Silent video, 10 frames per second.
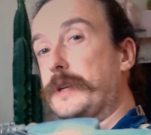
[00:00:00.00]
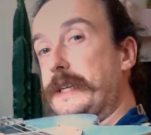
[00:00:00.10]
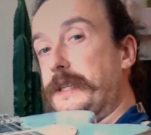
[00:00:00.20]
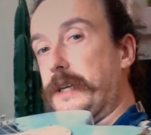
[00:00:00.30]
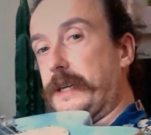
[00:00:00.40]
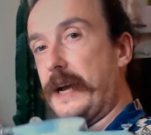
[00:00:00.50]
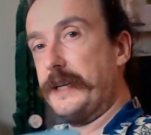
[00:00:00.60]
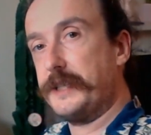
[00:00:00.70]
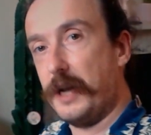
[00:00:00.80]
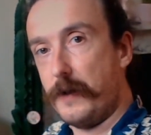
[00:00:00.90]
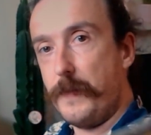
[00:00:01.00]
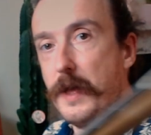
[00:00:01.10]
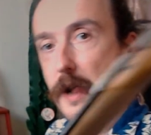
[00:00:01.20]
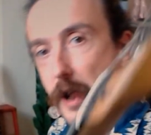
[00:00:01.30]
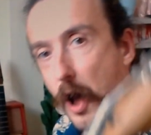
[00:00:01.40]
is, okay? So
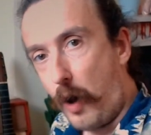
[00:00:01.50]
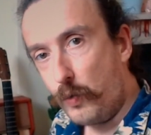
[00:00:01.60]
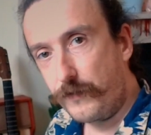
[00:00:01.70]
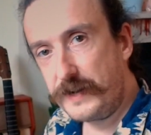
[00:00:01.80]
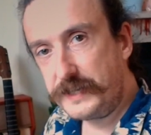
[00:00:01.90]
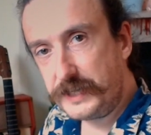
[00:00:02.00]
old vintage